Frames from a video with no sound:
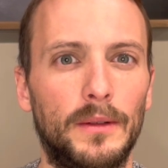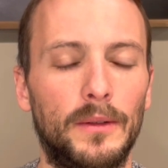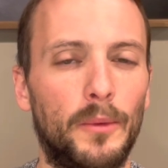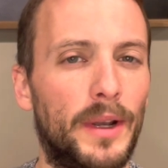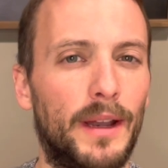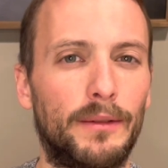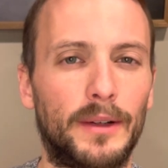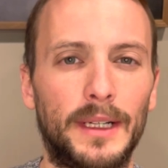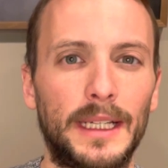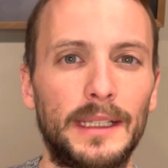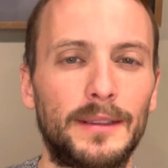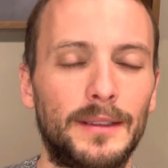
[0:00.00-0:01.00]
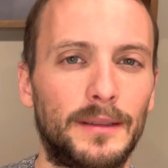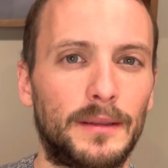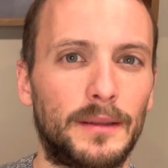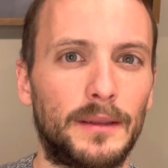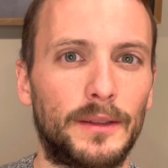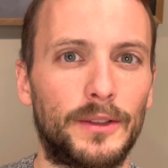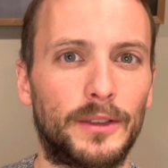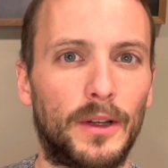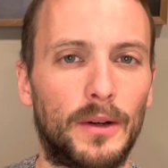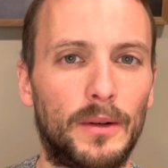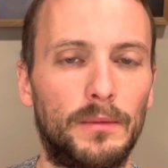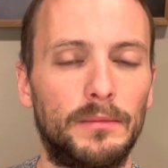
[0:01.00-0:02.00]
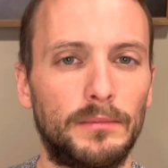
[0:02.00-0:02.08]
whatever it is. So